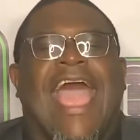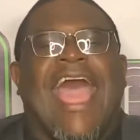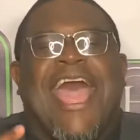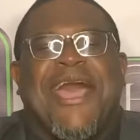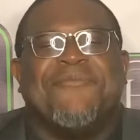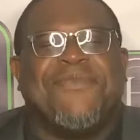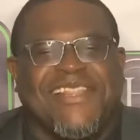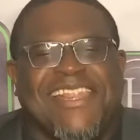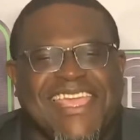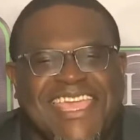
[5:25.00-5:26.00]
I
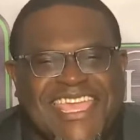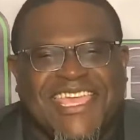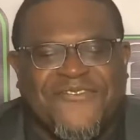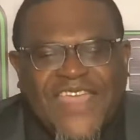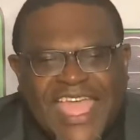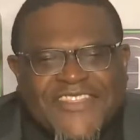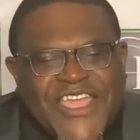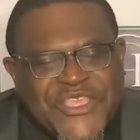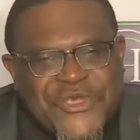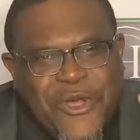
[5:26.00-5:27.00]
believe
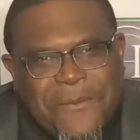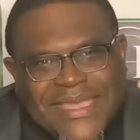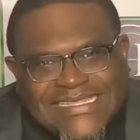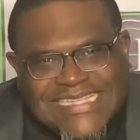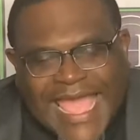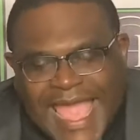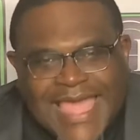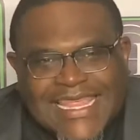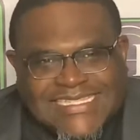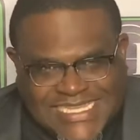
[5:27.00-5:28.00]
that your
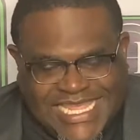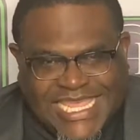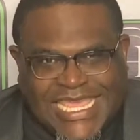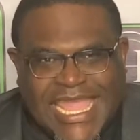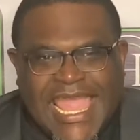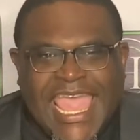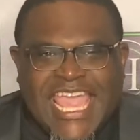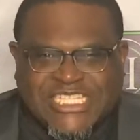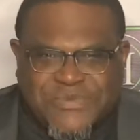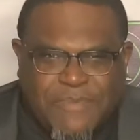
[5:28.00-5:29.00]
mentality
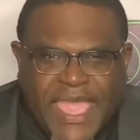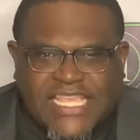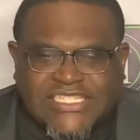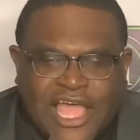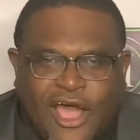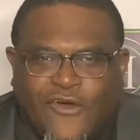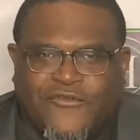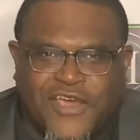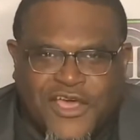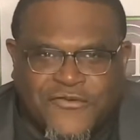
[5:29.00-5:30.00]
is based
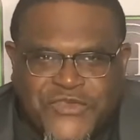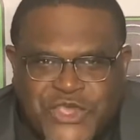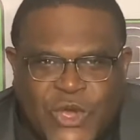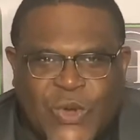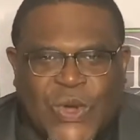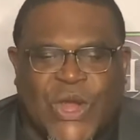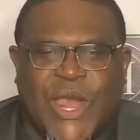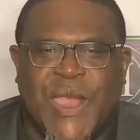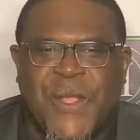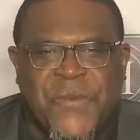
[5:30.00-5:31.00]
off of
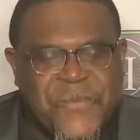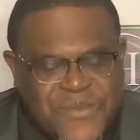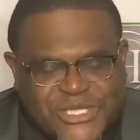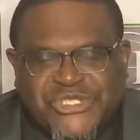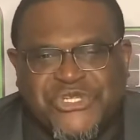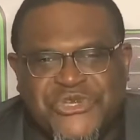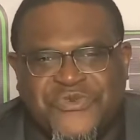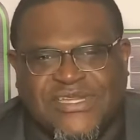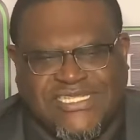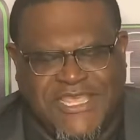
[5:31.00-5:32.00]
your
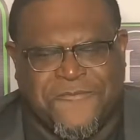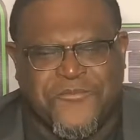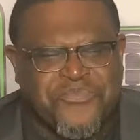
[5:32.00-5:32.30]
maturity.